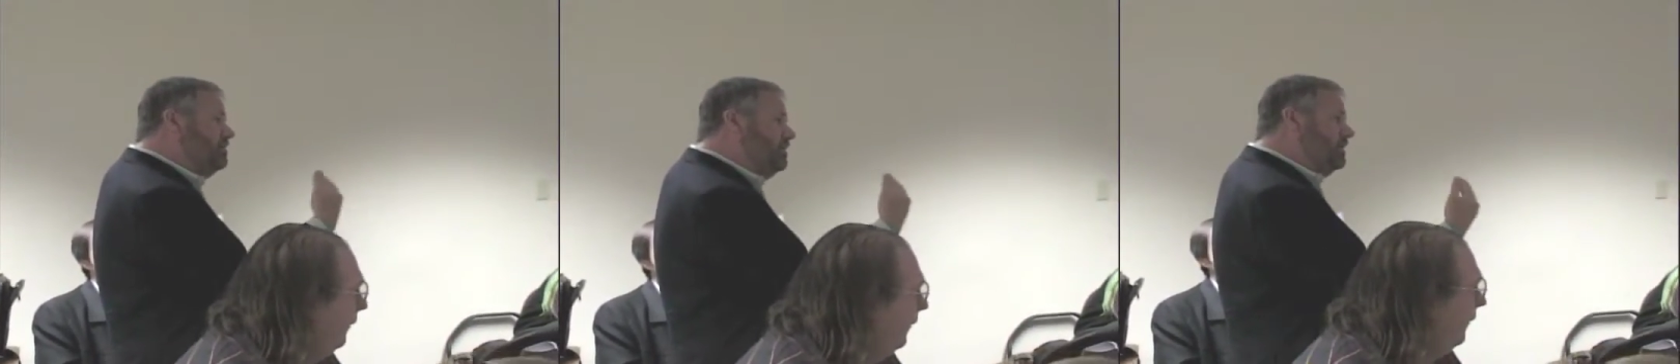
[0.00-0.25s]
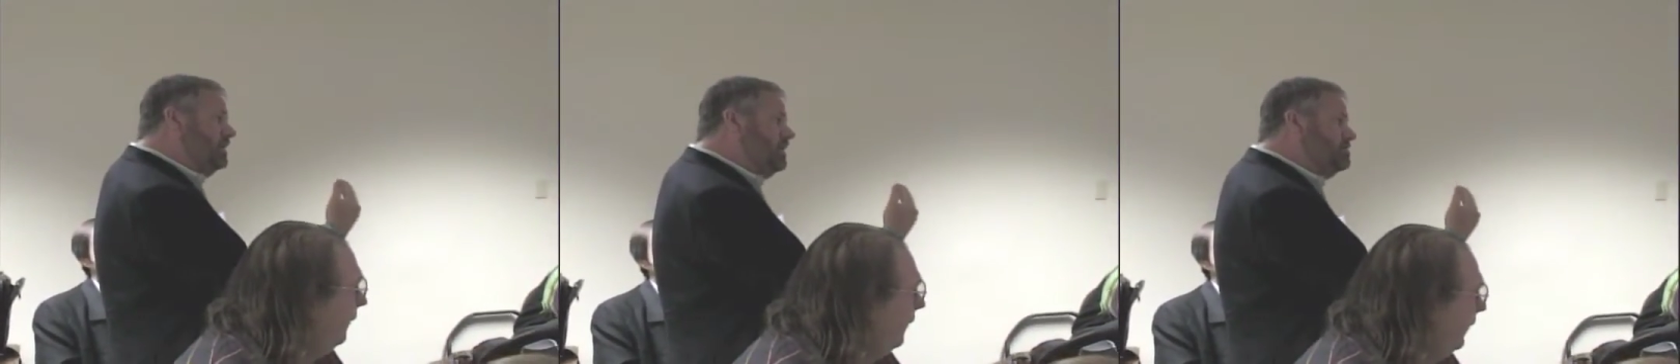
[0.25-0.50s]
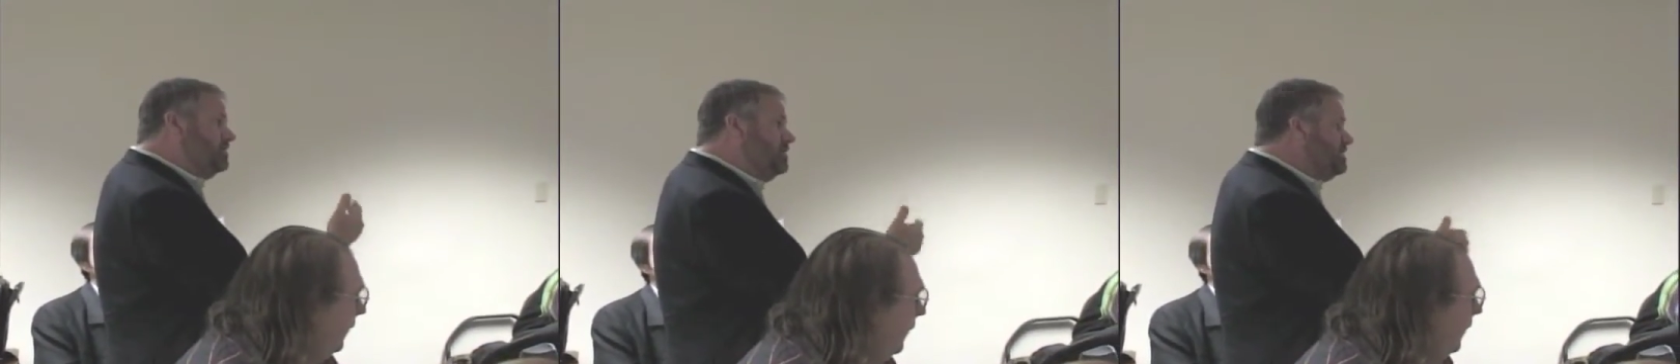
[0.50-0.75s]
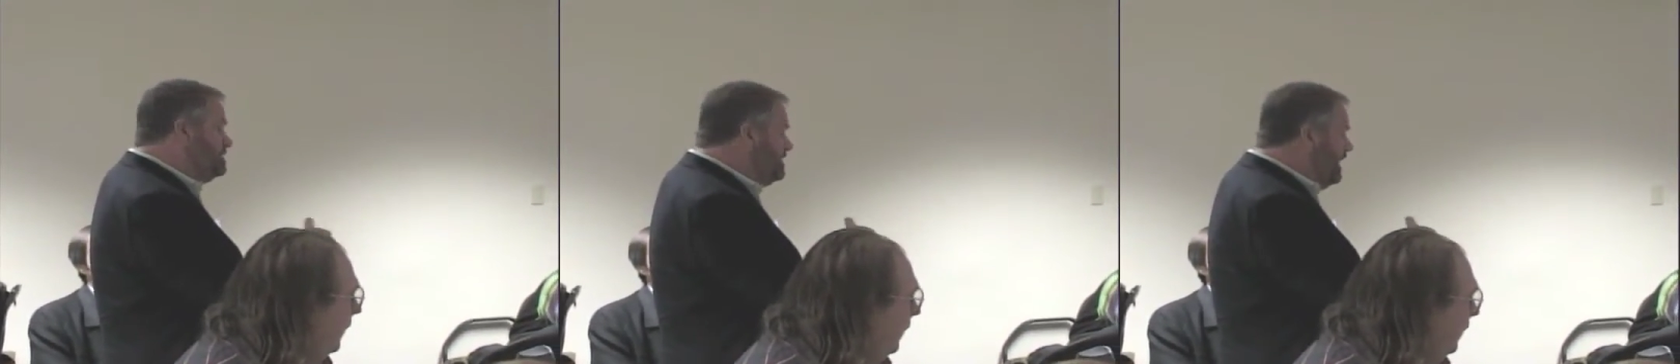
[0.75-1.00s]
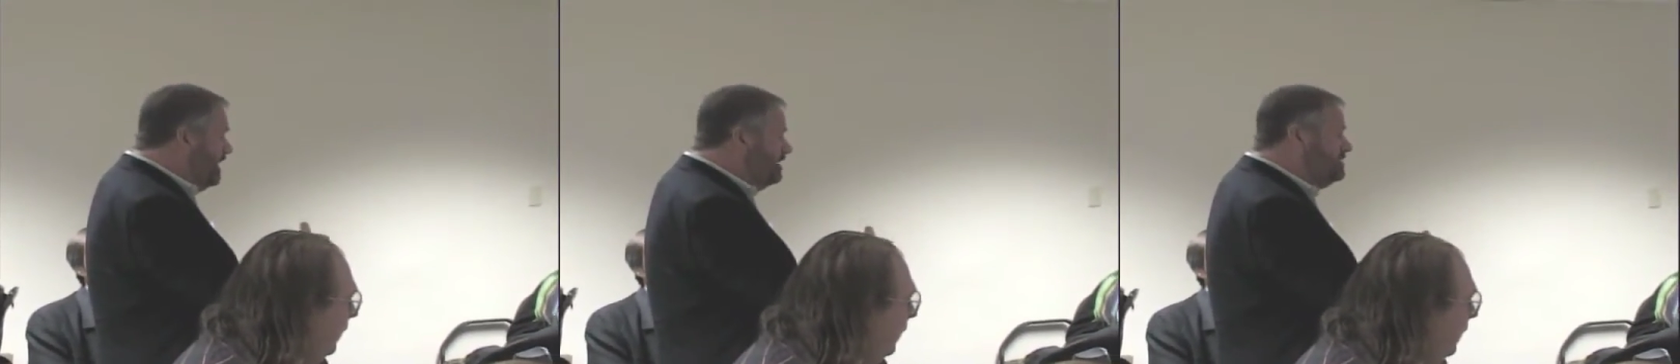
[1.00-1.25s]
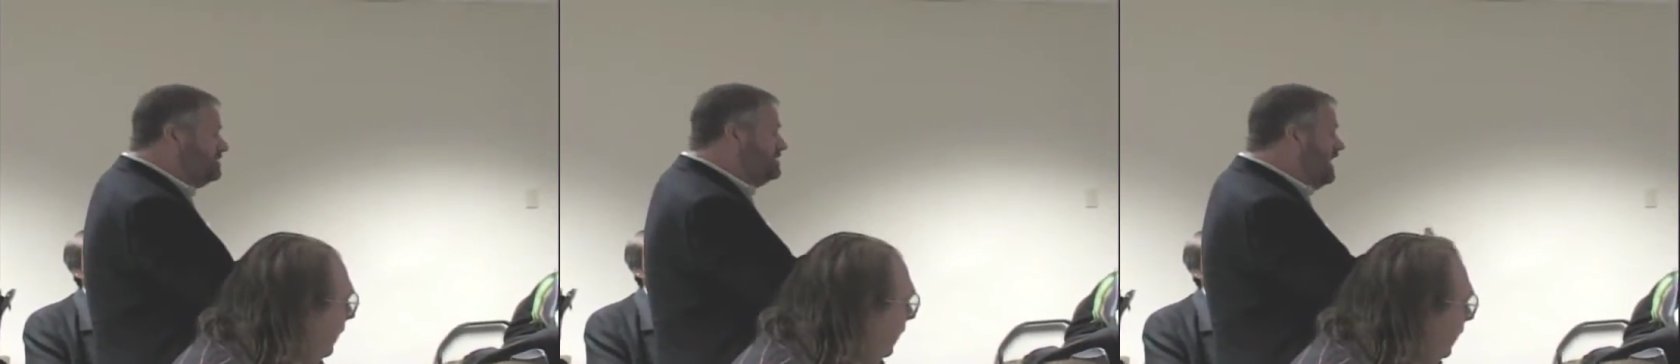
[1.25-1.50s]
communication. It's
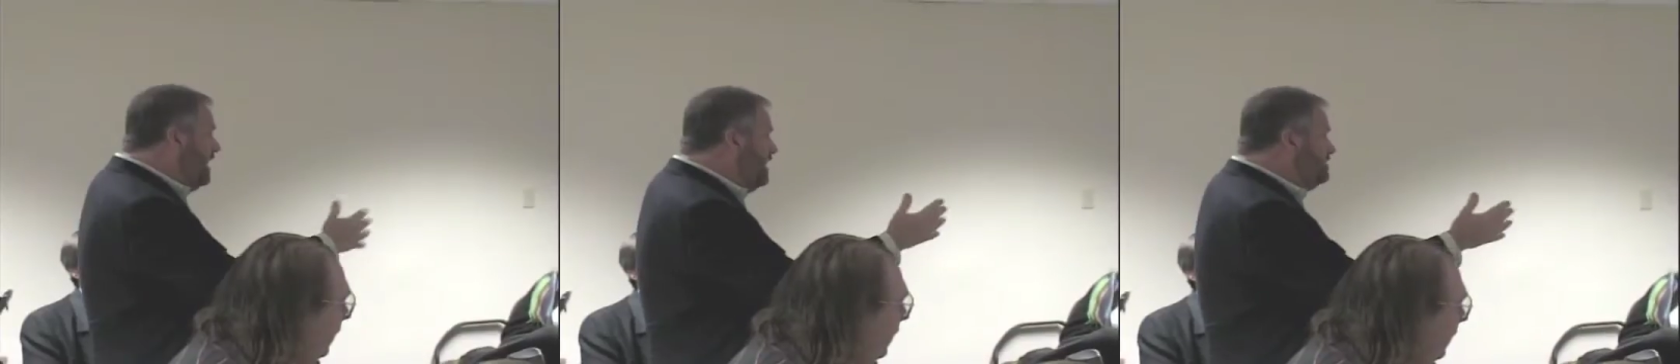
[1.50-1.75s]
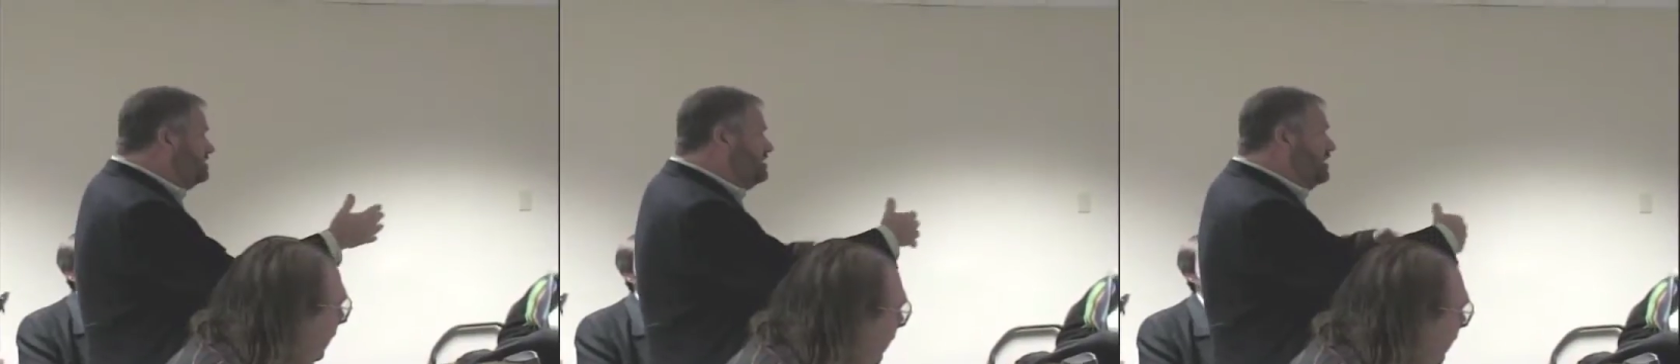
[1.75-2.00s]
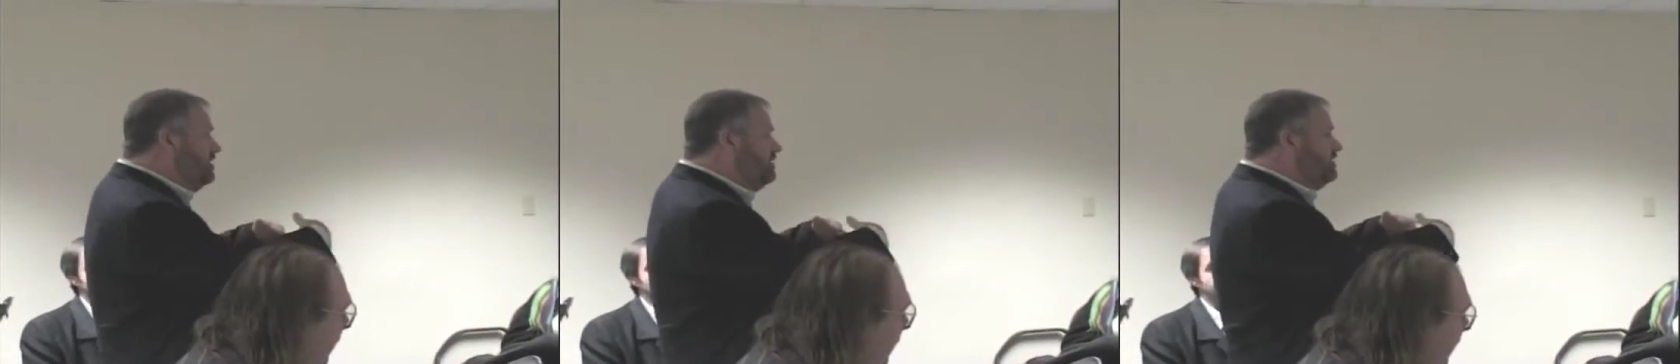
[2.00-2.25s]
not a stage, it's not a